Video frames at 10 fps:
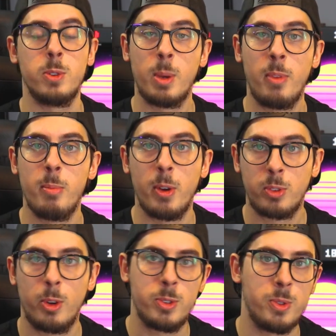So some of the
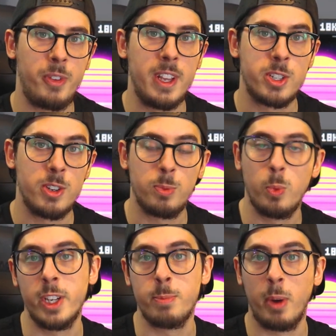most crucial features
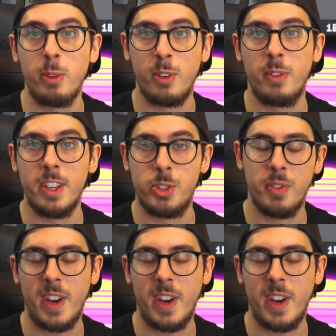which both of these